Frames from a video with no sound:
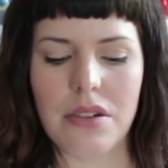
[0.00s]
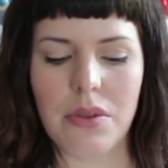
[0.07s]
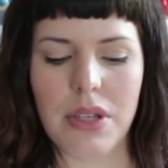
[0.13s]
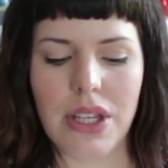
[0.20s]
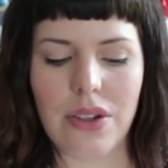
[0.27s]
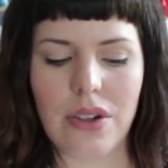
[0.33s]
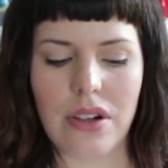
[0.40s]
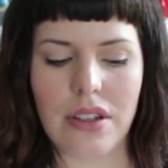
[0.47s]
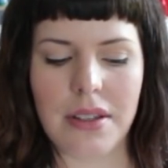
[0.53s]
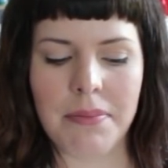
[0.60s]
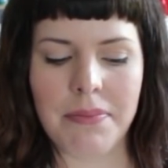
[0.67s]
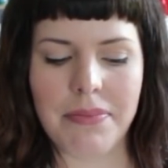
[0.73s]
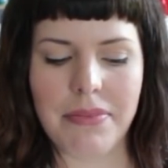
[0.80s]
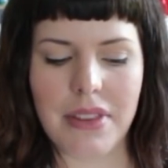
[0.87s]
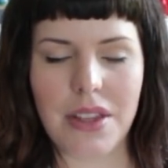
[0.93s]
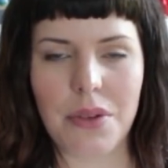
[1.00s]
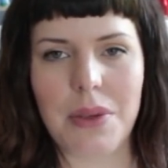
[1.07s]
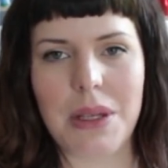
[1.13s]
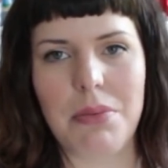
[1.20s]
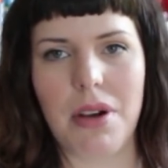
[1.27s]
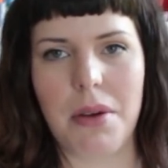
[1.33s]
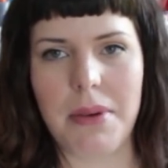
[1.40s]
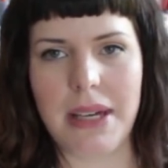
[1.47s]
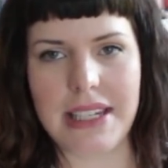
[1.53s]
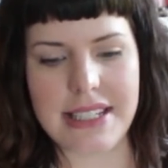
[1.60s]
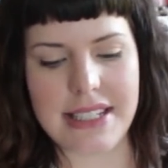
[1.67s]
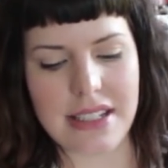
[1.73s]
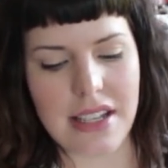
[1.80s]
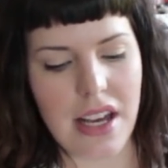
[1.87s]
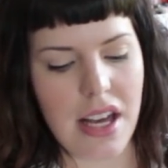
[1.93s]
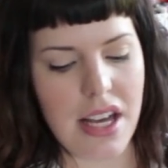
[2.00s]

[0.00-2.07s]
do you call them, the wee bra bags.